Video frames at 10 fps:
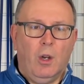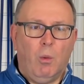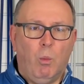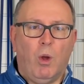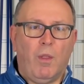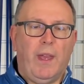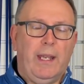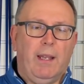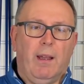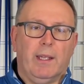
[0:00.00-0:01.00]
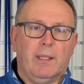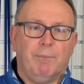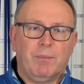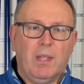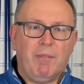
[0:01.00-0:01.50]
what they like.
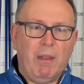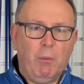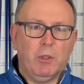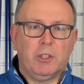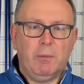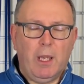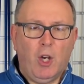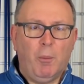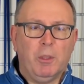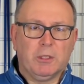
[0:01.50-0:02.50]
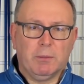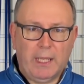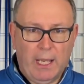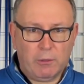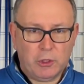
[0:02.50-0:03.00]
Now, if they want some help and some
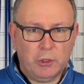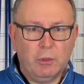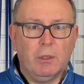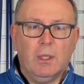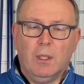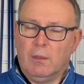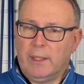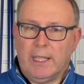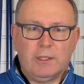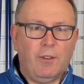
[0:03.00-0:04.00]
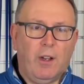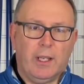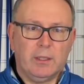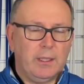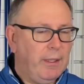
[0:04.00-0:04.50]
counsel, that's fine.
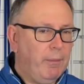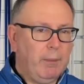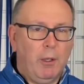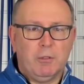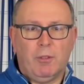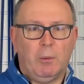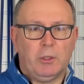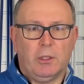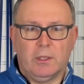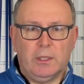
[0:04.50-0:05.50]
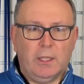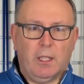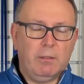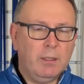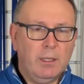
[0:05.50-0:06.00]
Give them loads of options,
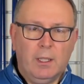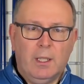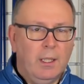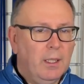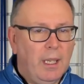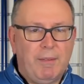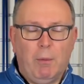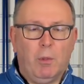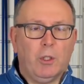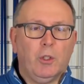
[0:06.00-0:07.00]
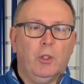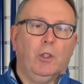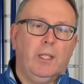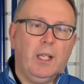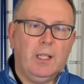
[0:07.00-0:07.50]
If they want a
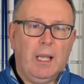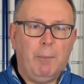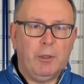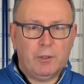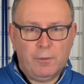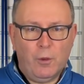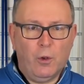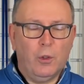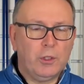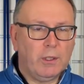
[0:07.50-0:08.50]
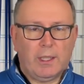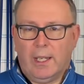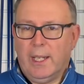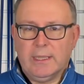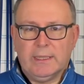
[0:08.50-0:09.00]
good-looking club which forged, okay,
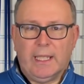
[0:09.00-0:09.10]
here's a